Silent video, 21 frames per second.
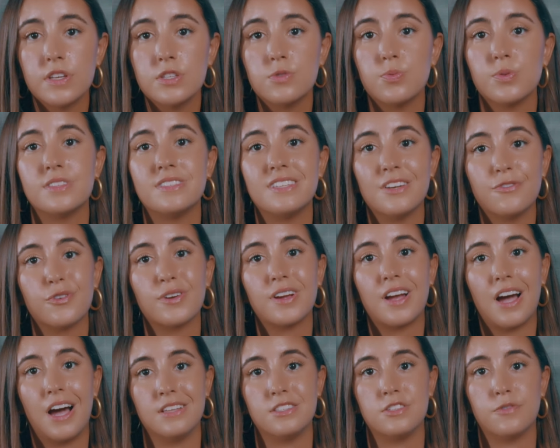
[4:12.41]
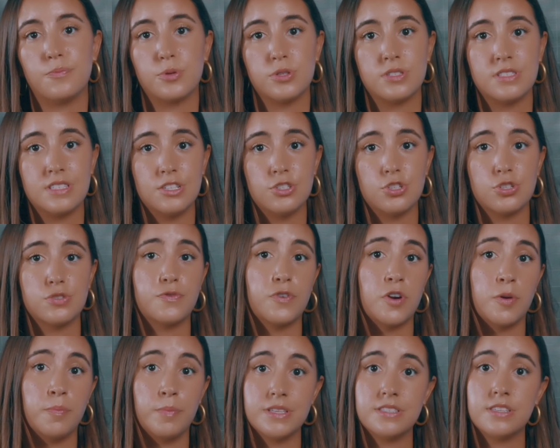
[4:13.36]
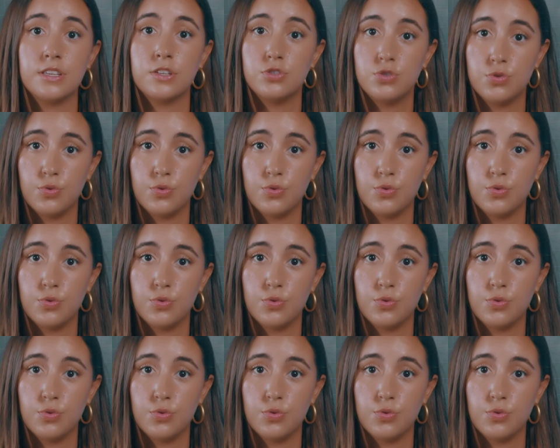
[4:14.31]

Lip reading: this with different kinds of procedures for a missing